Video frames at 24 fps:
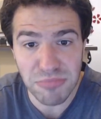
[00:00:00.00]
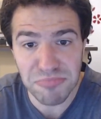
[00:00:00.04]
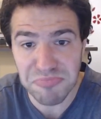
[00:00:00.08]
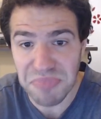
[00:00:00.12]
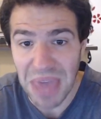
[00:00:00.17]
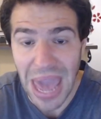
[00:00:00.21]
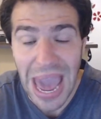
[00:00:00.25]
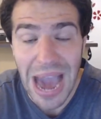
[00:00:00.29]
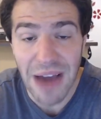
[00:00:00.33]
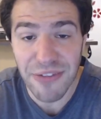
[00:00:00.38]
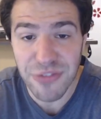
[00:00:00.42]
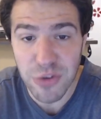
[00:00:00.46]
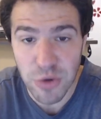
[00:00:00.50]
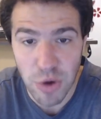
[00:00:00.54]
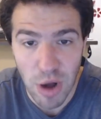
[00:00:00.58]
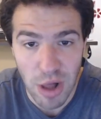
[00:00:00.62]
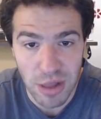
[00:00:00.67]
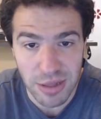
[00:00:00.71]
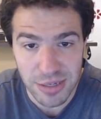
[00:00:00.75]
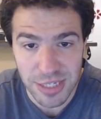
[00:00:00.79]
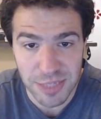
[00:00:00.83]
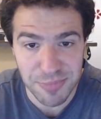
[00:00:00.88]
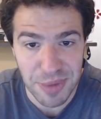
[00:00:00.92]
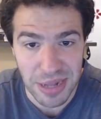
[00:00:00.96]
after all
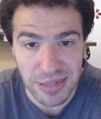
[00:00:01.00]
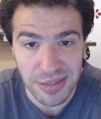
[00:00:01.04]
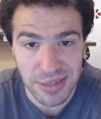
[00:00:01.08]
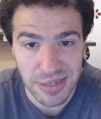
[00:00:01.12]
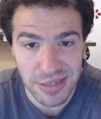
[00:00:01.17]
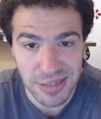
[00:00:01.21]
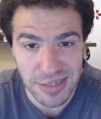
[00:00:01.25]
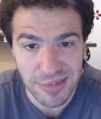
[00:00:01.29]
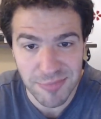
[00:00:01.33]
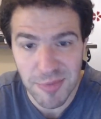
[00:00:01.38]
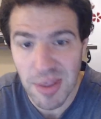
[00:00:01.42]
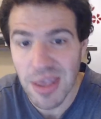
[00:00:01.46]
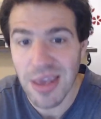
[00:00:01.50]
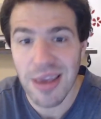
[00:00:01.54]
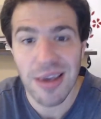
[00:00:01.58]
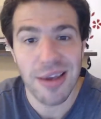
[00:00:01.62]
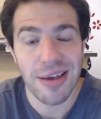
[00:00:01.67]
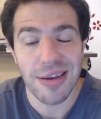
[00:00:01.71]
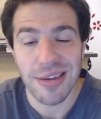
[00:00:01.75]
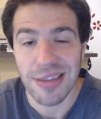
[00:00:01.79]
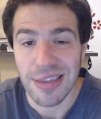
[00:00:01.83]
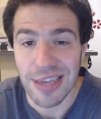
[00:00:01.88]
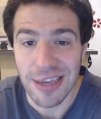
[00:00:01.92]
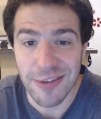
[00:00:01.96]
expenses,
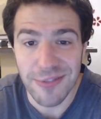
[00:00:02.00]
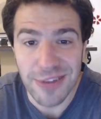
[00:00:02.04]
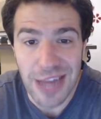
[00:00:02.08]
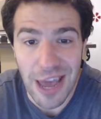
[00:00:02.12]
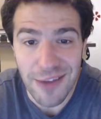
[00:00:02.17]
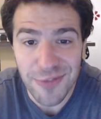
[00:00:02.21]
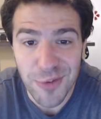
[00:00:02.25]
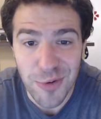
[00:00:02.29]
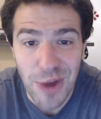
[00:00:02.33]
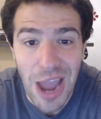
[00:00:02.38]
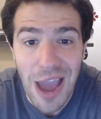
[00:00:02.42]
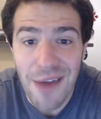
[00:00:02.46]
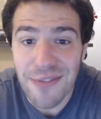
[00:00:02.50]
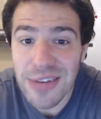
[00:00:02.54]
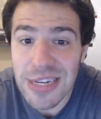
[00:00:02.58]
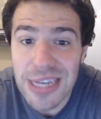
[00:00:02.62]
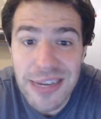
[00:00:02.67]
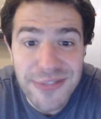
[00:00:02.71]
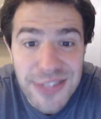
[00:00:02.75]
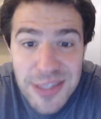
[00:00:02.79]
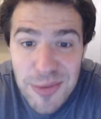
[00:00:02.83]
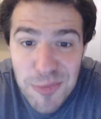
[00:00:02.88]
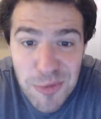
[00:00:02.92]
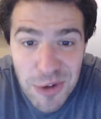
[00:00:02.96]
even after having to give
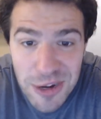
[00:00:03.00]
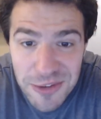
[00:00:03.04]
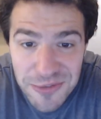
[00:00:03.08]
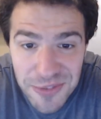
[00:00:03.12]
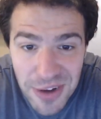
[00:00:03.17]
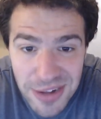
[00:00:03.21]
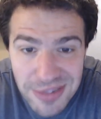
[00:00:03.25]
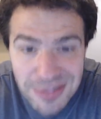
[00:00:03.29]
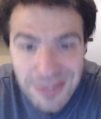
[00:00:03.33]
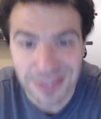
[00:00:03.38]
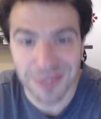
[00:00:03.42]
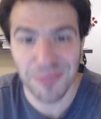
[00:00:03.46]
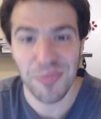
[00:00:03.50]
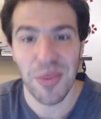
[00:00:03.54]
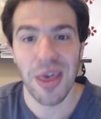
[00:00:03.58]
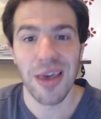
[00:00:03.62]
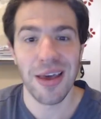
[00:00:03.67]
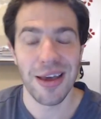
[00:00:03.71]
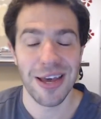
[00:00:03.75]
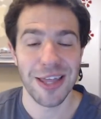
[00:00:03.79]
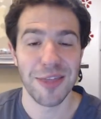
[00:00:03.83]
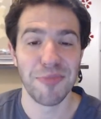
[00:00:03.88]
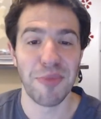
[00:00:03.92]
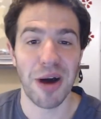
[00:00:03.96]
some refunds.
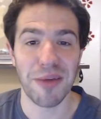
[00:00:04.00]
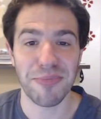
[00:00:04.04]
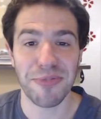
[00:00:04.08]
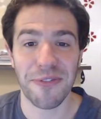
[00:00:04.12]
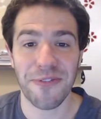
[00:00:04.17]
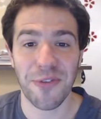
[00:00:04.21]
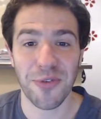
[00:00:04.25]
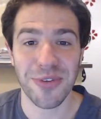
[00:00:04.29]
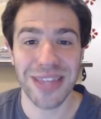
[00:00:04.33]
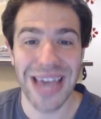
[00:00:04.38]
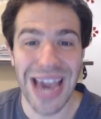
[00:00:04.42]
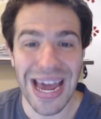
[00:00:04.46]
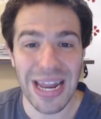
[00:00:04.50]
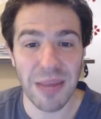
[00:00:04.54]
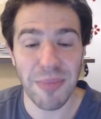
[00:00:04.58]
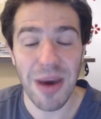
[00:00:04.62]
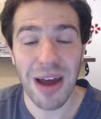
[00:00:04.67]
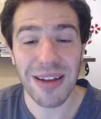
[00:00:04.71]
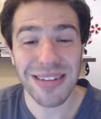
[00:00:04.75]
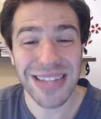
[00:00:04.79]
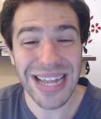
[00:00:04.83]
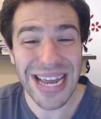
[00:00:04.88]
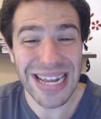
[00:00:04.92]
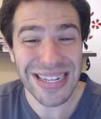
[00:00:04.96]
The month before that,
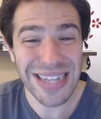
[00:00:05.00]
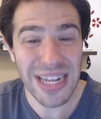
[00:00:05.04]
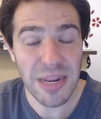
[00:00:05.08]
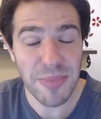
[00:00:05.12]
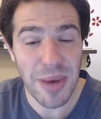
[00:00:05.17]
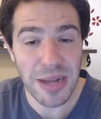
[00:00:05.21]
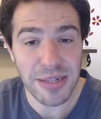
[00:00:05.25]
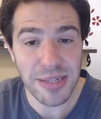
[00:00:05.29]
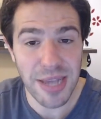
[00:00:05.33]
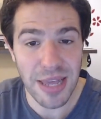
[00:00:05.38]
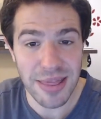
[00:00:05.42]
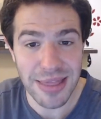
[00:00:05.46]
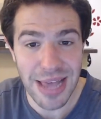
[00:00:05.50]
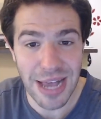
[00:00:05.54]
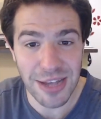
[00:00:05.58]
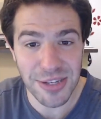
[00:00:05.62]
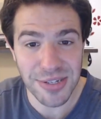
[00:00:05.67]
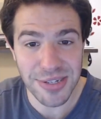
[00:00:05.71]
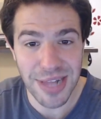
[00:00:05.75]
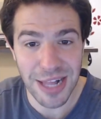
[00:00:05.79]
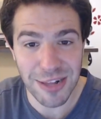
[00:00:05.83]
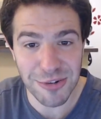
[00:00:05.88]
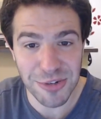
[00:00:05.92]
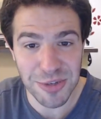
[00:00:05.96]
I did about
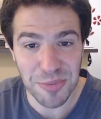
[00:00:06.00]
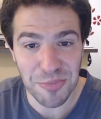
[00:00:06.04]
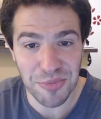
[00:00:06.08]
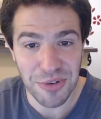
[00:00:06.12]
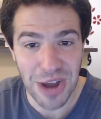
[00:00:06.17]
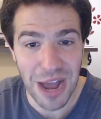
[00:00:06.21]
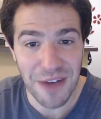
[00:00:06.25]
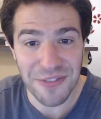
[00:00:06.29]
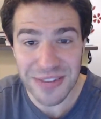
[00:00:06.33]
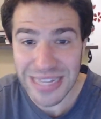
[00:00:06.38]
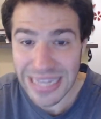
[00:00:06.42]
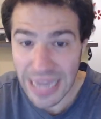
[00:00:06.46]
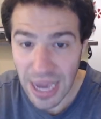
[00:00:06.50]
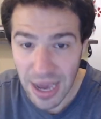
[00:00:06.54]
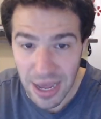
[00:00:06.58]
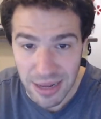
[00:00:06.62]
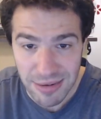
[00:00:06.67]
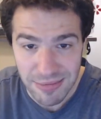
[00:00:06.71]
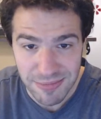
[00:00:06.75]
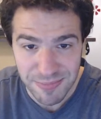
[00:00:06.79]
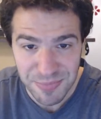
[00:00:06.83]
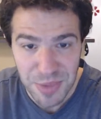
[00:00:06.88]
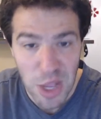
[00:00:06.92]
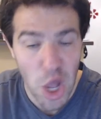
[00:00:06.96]
$10,000 in profit
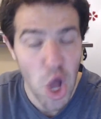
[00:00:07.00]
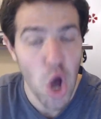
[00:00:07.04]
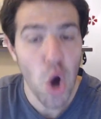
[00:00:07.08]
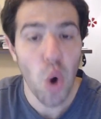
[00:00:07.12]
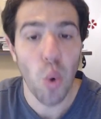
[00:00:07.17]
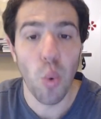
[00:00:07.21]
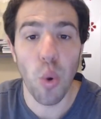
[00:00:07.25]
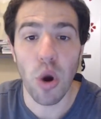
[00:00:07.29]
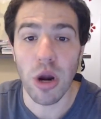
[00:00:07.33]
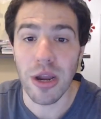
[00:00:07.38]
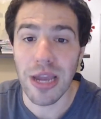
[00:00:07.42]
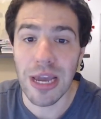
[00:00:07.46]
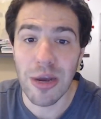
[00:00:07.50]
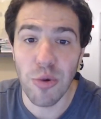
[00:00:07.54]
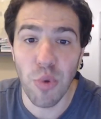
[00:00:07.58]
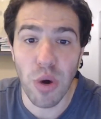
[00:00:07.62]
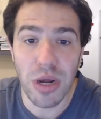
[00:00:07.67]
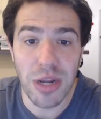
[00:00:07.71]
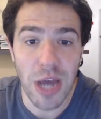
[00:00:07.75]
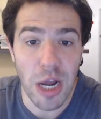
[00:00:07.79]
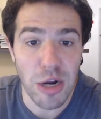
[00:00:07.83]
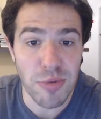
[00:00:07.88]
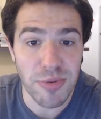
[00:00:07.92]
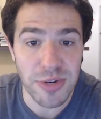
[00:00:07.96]
again, working
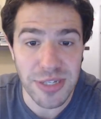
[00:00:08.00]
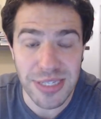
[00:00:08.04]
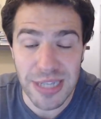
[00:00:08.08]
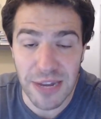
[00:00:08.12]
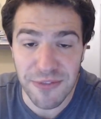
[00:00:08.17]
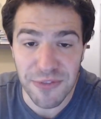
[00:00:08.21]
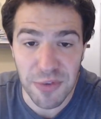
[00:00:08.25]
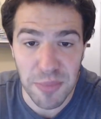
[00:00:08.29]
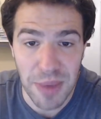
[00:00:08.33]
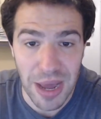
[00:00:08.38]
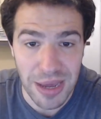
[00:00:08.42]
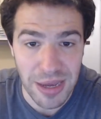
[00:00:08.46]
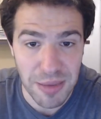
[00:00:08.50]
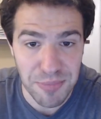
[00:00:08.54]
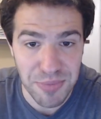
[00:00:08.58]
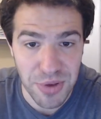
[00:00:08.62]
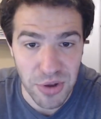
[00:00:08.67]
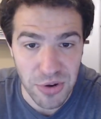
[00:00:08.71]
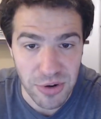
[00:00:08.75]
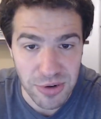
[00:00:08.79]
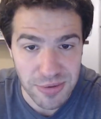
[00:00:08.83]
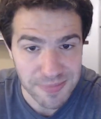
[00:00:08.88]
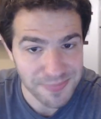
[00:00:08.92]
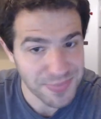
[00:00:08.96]
100% from my
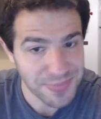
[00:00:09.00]
computer,